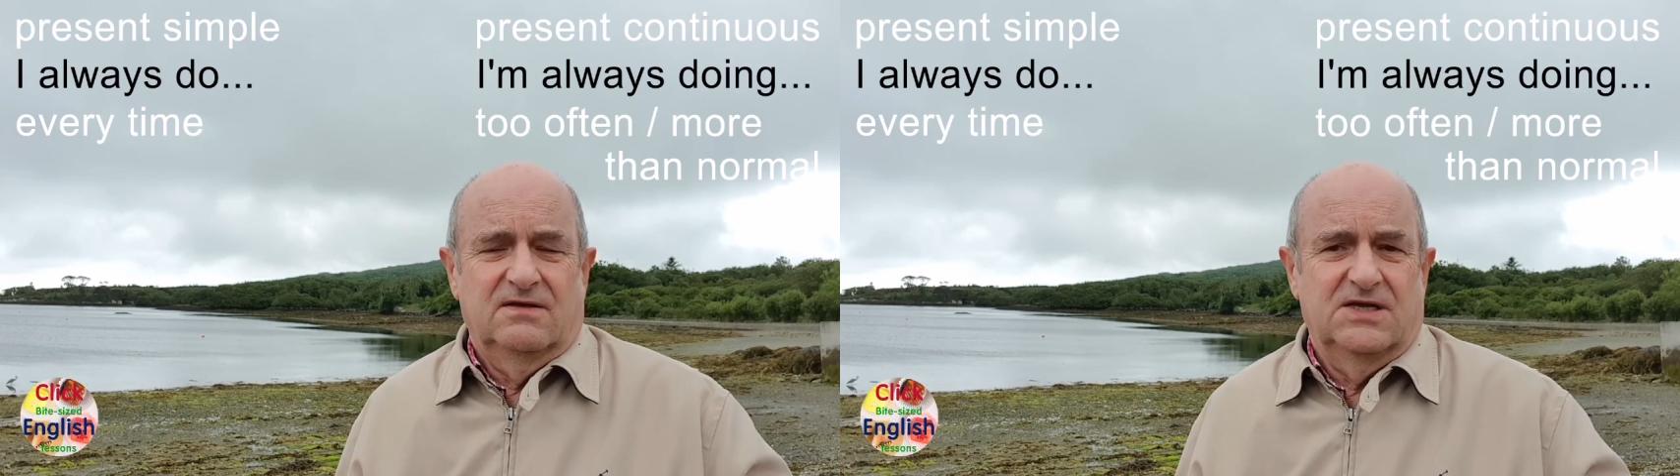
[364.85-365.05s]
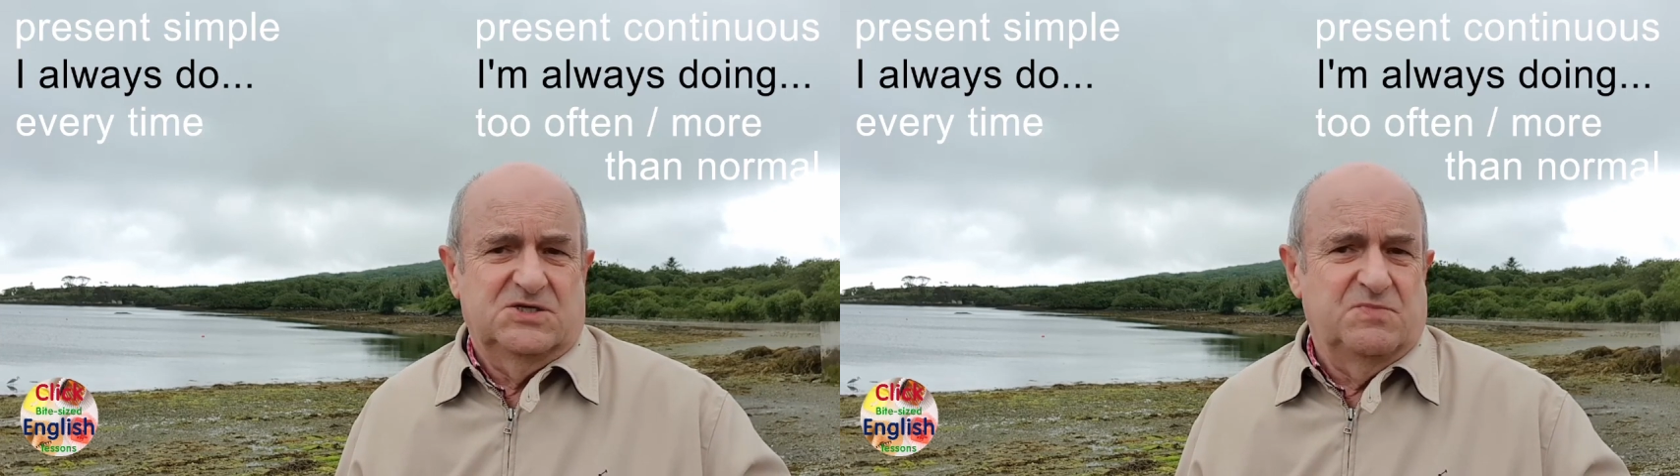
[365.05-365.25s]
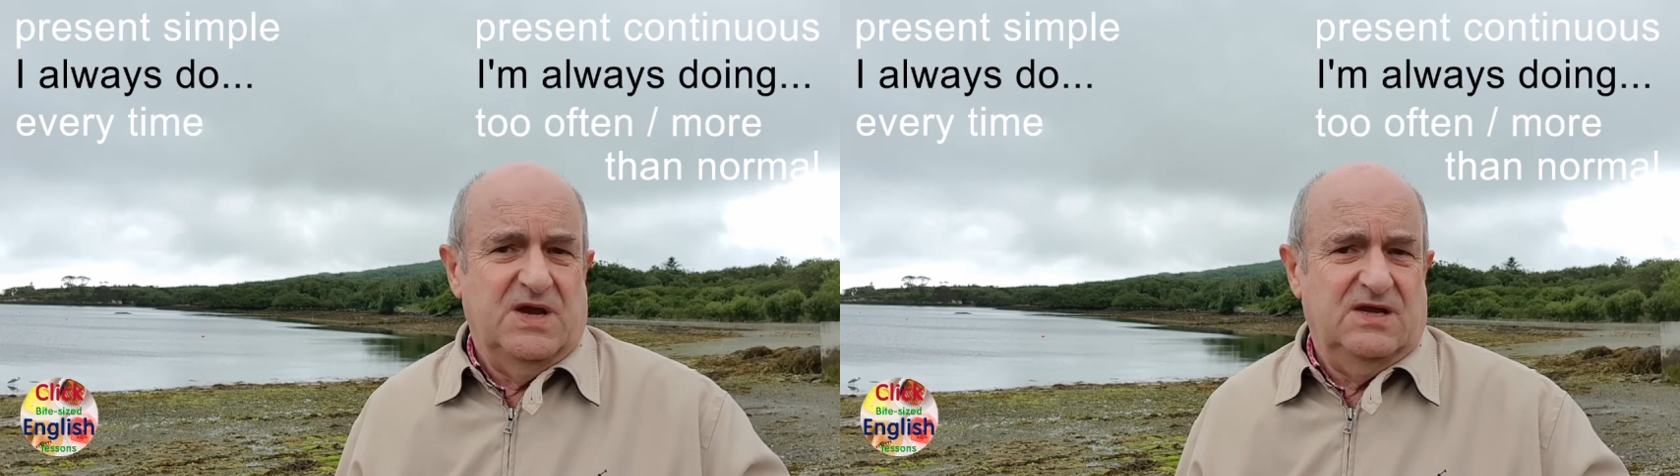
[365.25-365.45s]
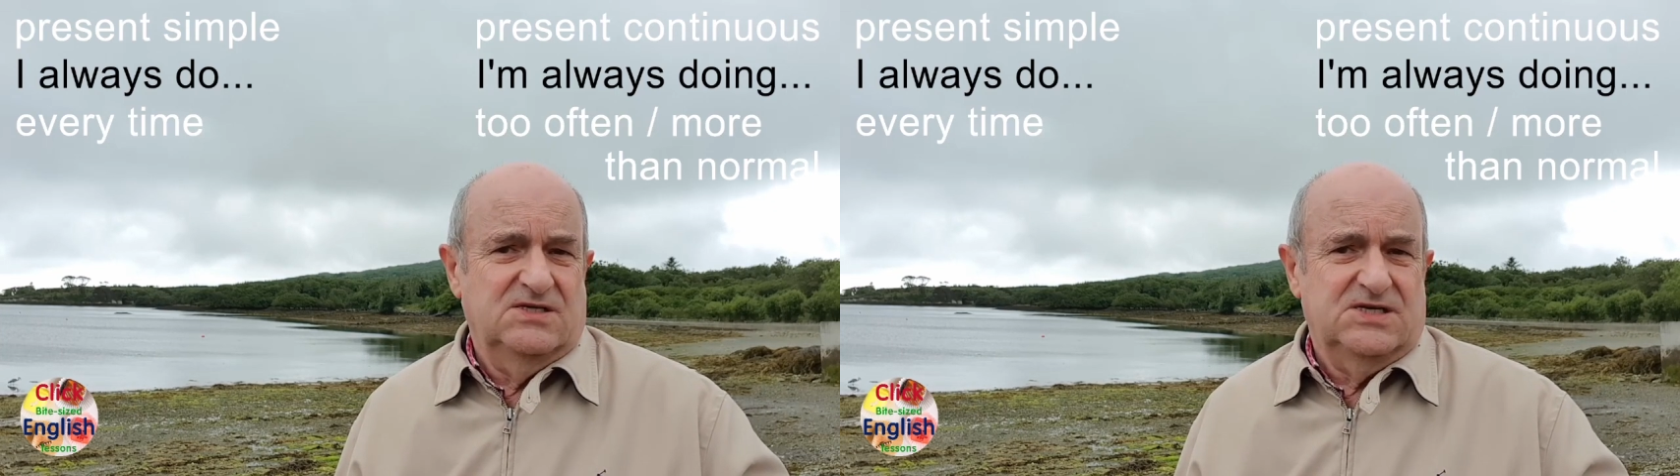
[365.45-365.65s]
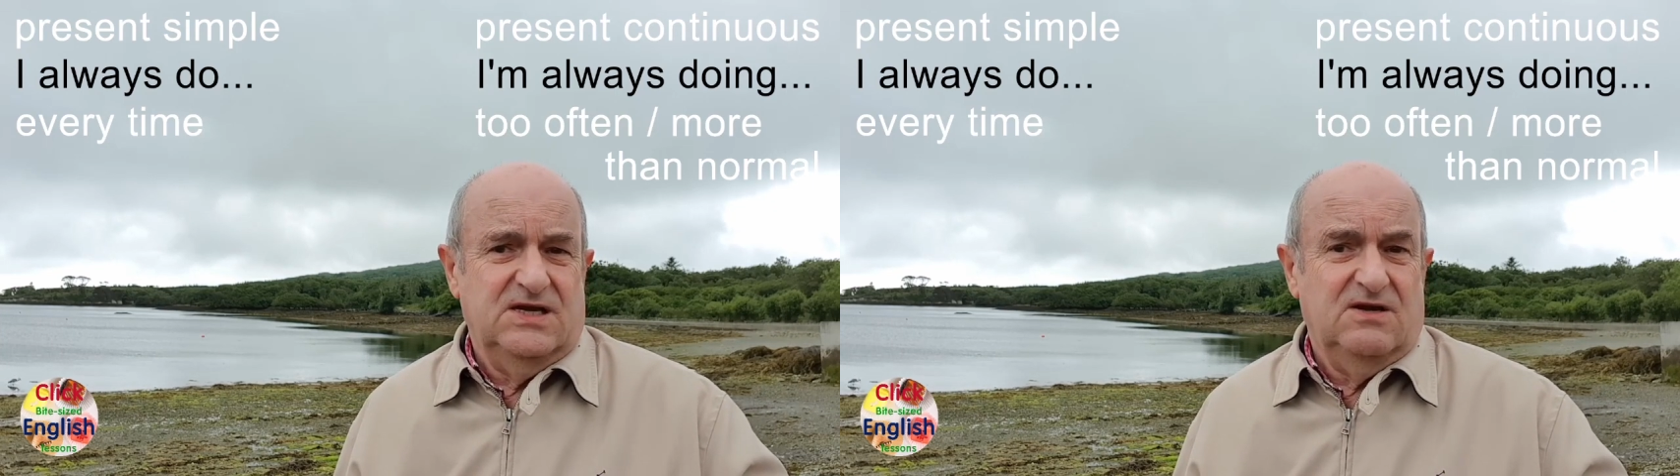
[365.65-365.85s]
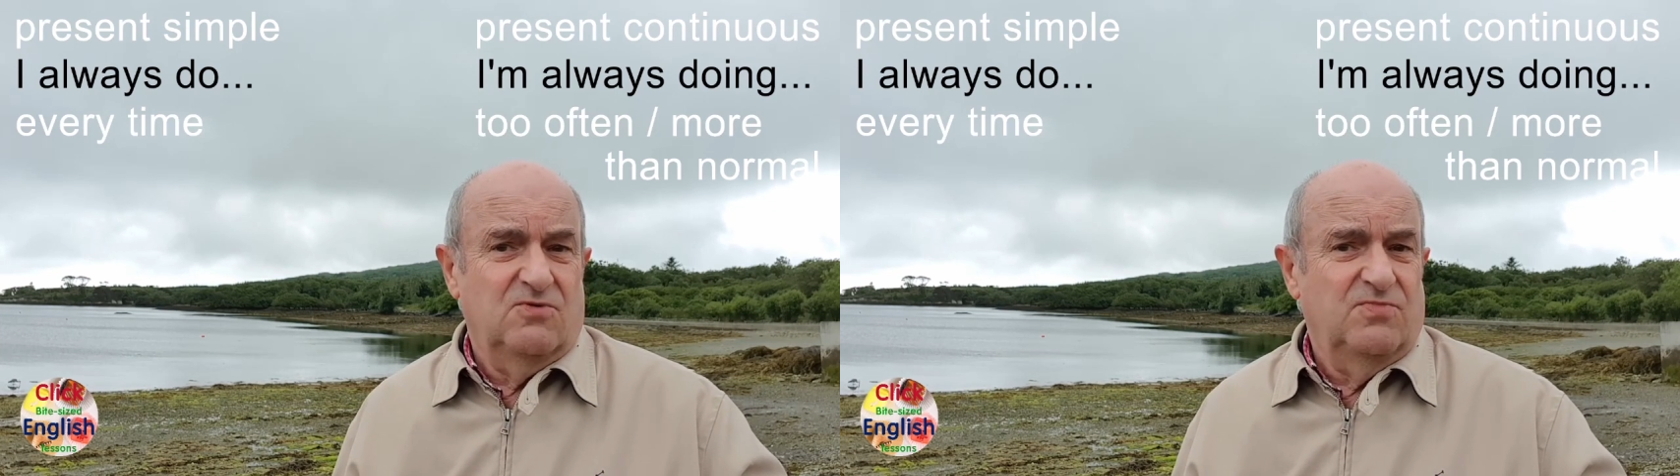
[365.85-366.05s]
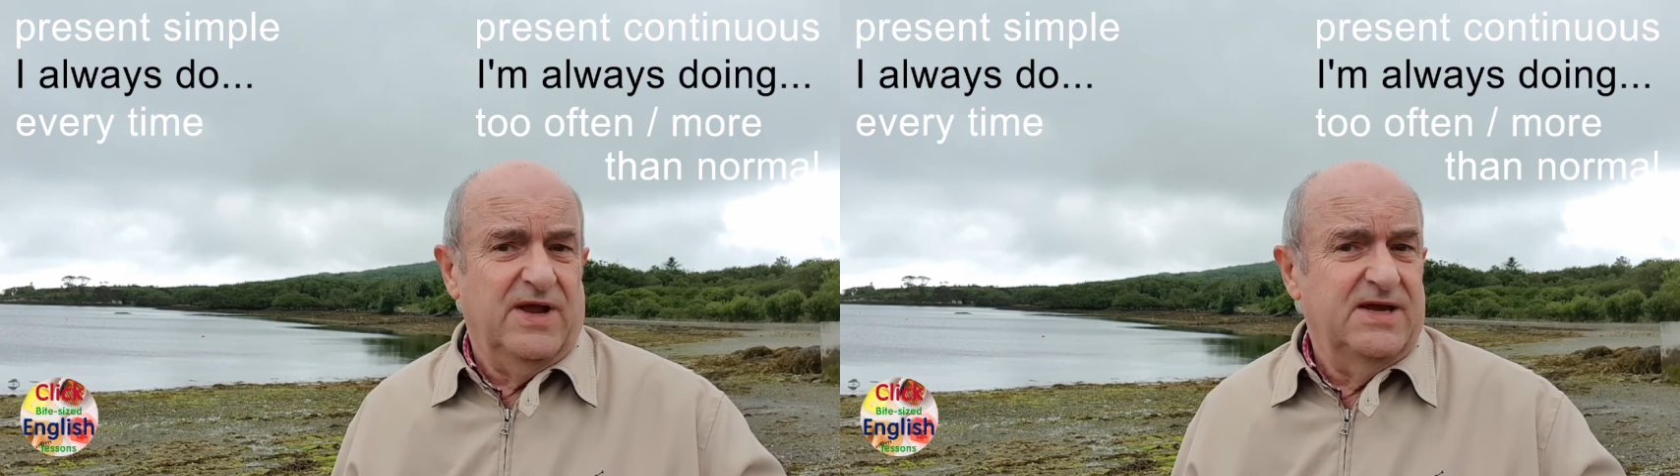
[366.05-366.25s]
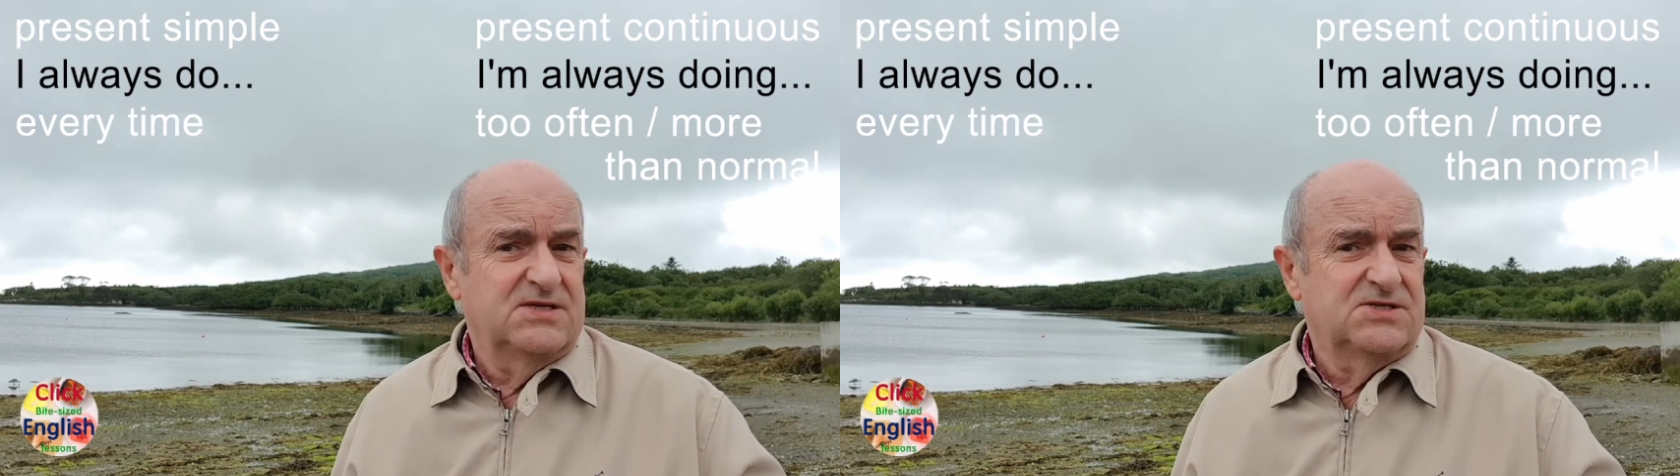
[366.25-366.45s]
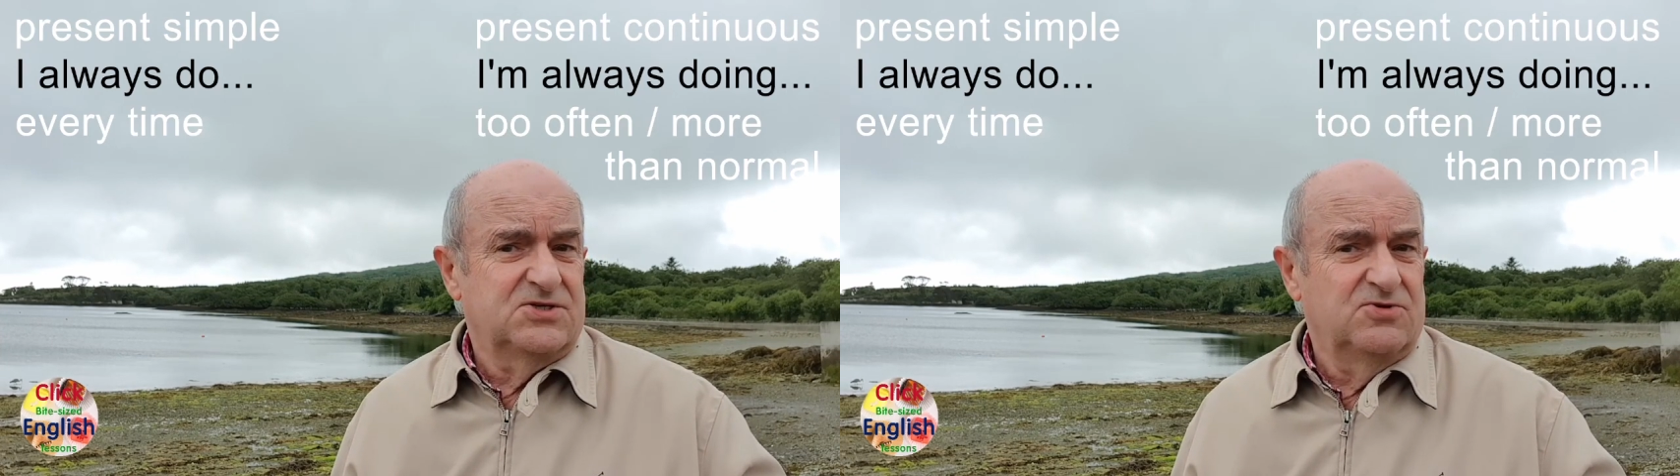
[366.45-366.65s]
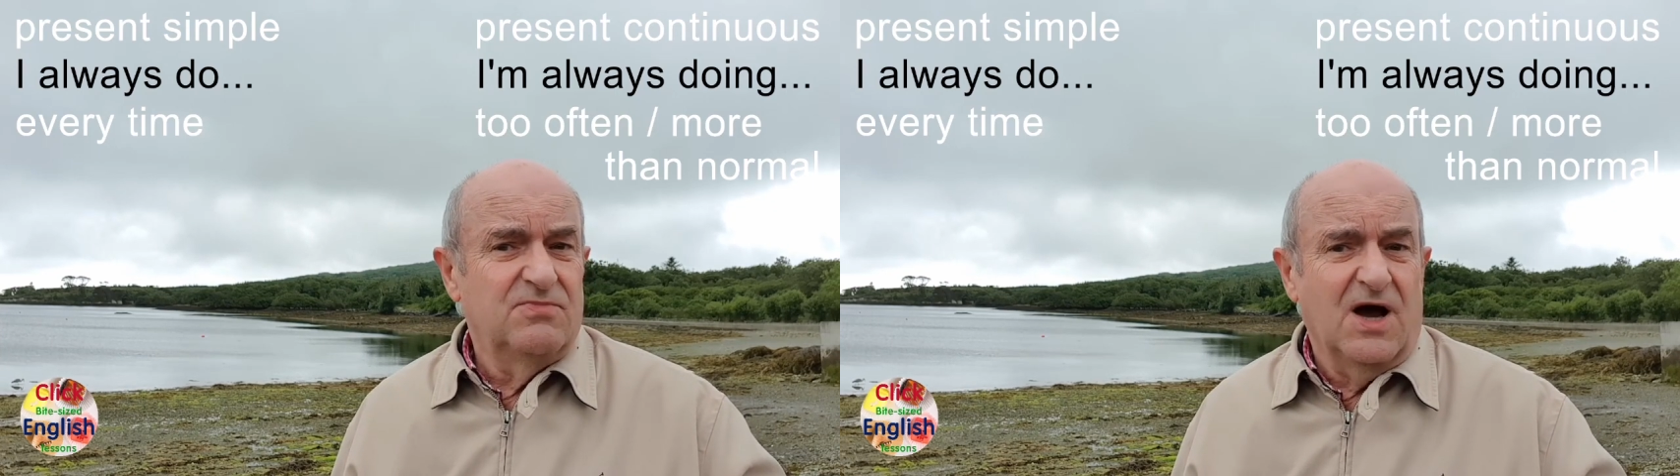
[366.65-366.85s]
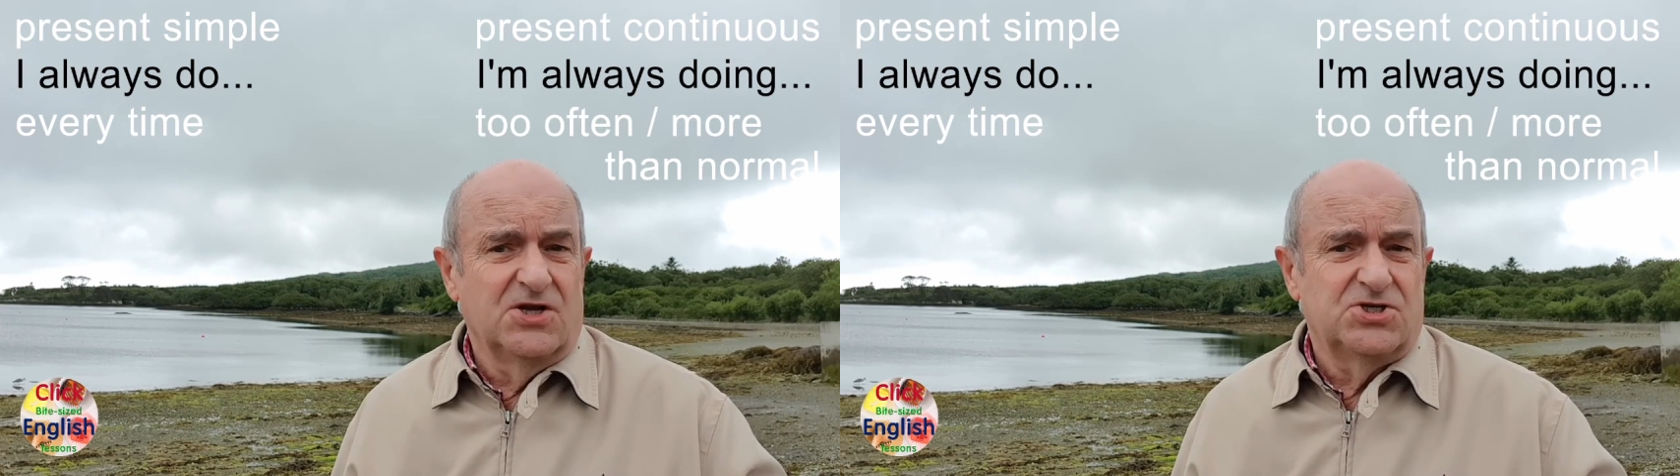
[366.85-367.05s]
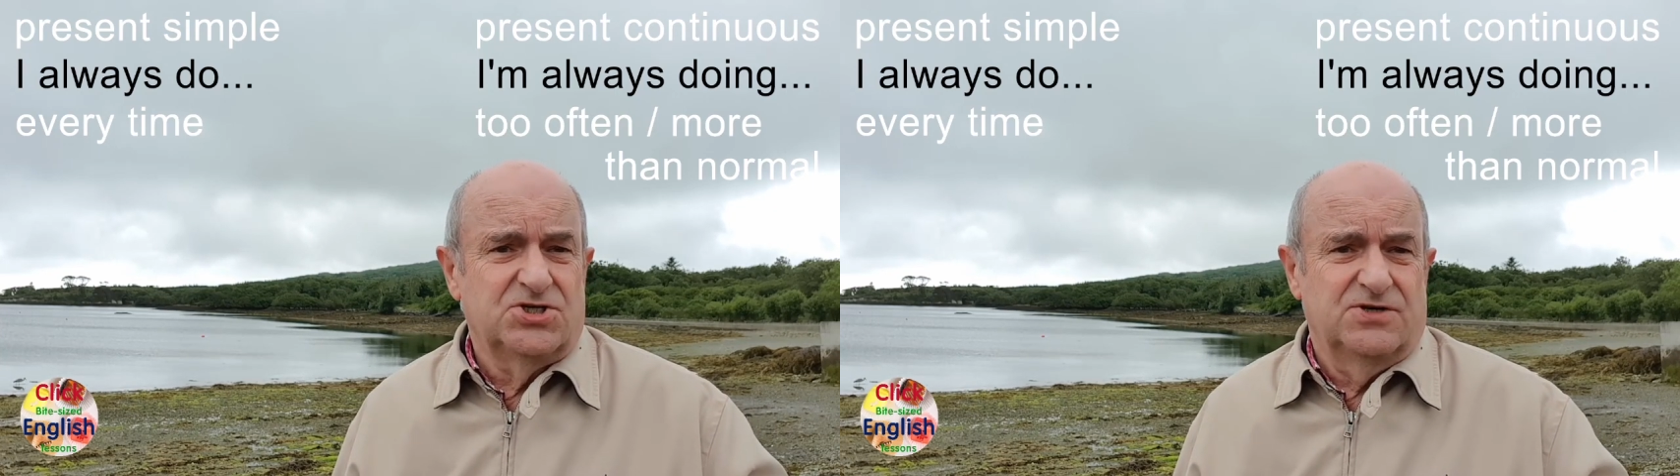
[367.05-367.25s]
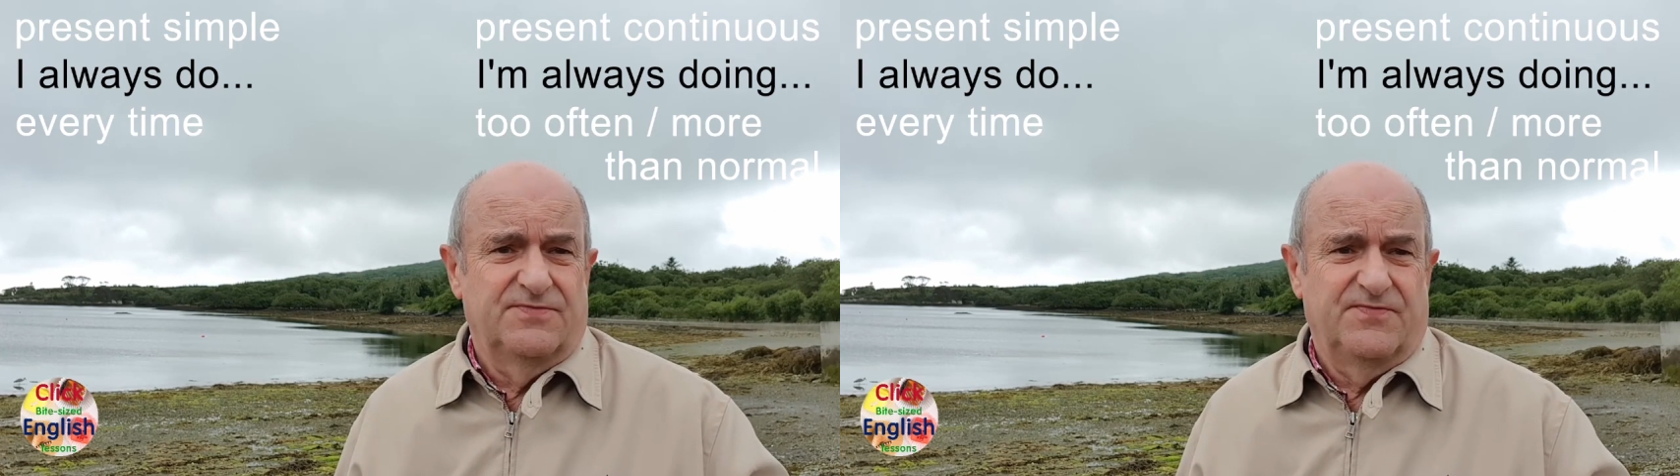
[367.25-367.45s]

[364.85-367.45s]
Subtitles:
This means he complains too much.